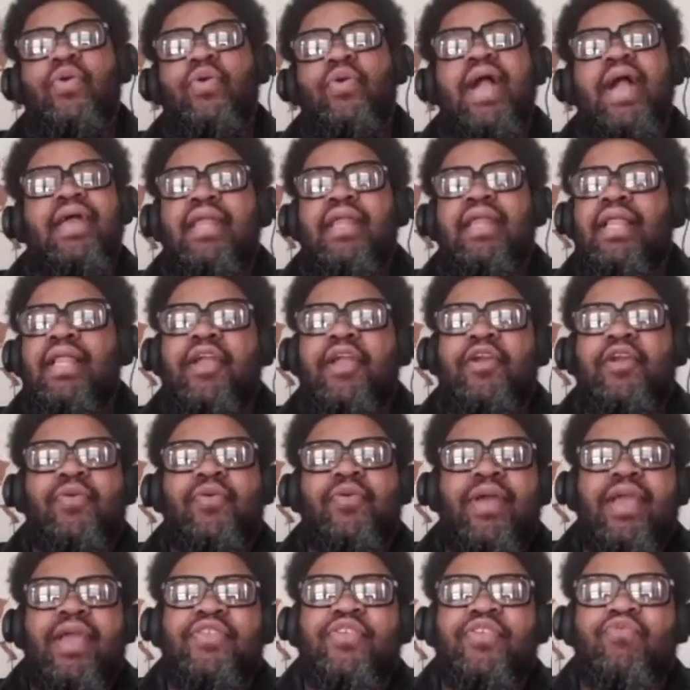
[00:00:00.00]
got any like
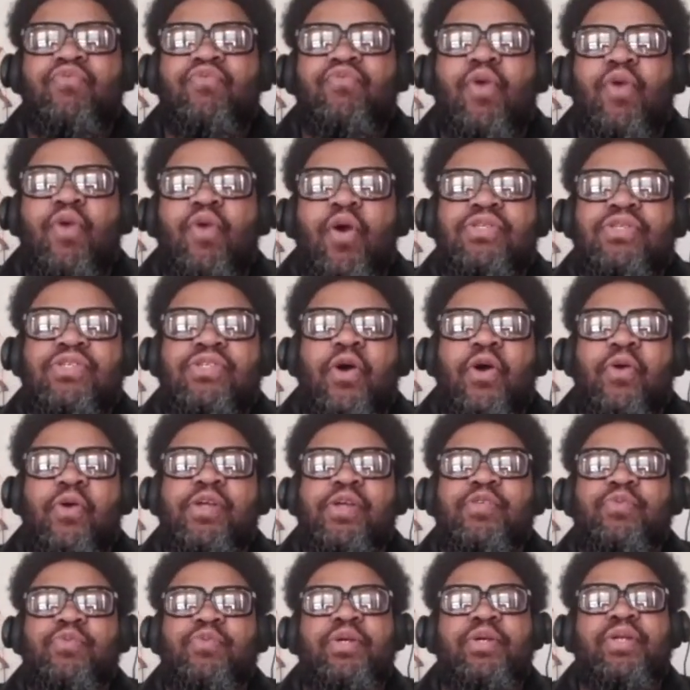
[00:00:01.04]
crazy road
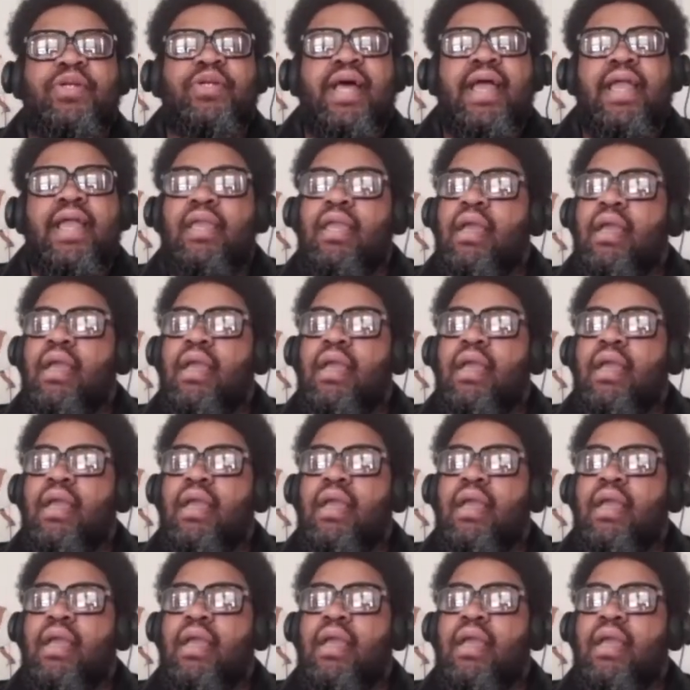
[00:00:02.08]
stories where you're like,